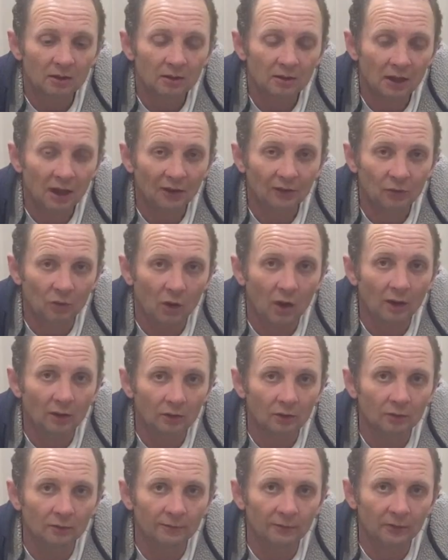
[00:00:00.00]
that's quite
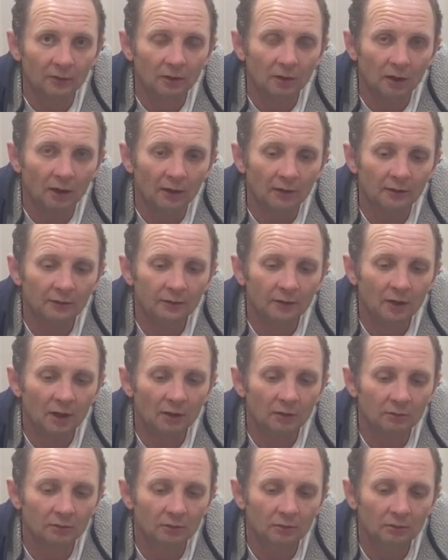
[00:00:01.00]
good for like, you
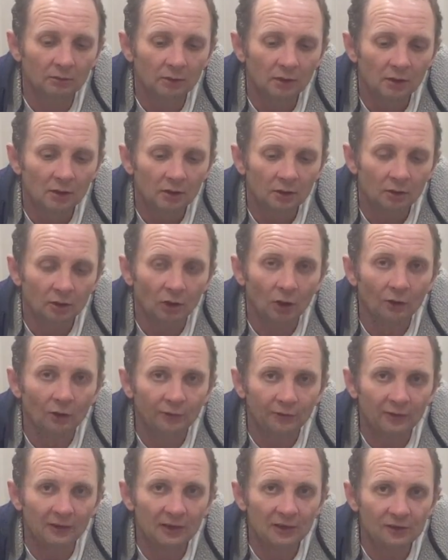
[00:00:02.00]
know, gloss
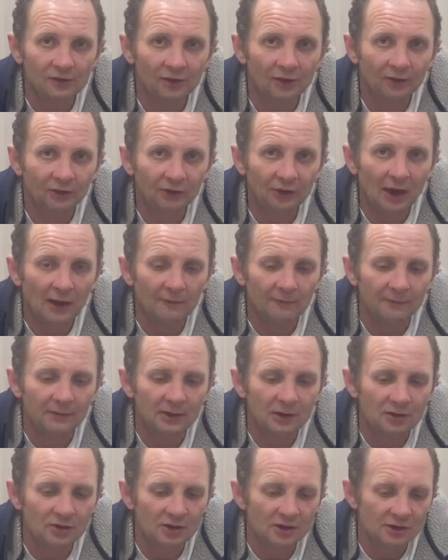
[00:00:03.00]
finishes, satin
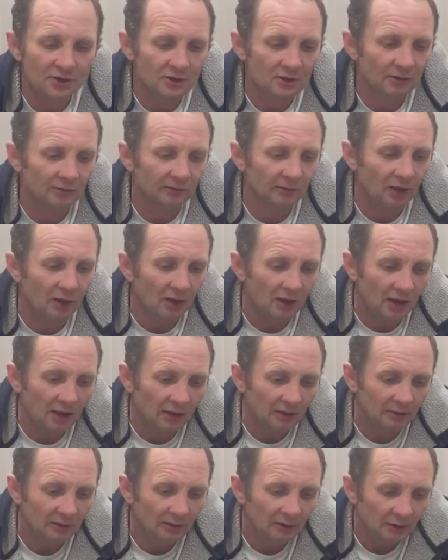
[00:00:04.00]
finishes, stuff like
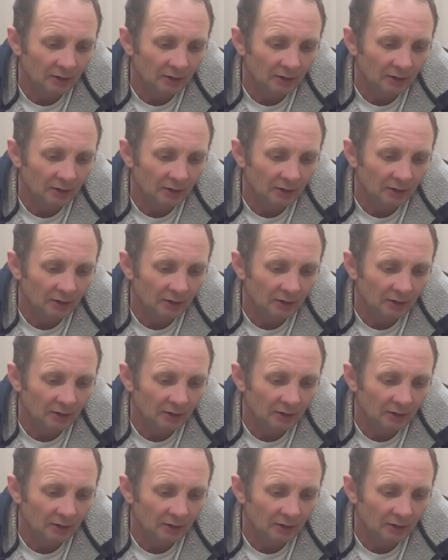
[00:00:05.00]
that.